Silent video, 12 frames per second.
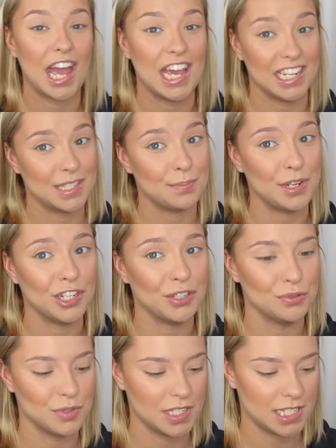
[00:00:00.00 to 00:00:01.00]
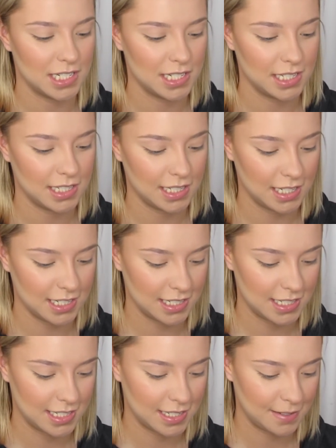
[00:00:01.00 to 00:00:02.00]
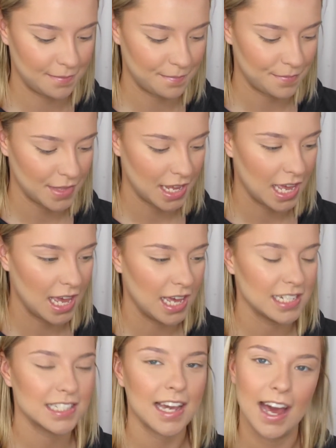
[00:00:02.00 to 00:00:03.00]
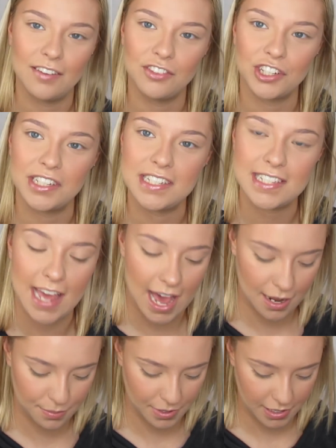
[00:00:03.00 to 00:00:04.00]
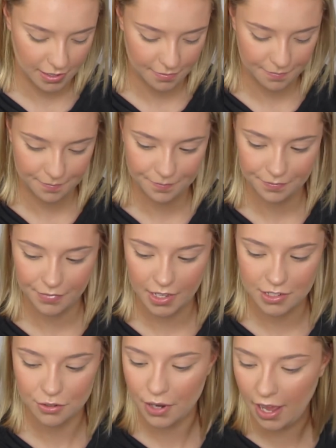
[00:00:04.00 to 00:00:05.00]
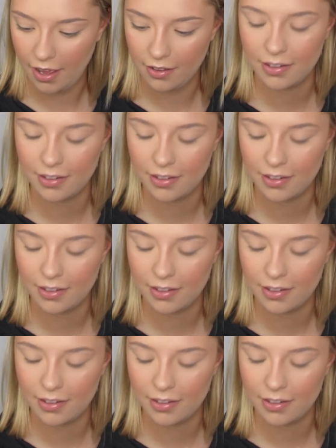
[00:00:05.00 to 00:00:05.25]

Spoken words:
it's been used. It's kind of looking sad, but it's okay.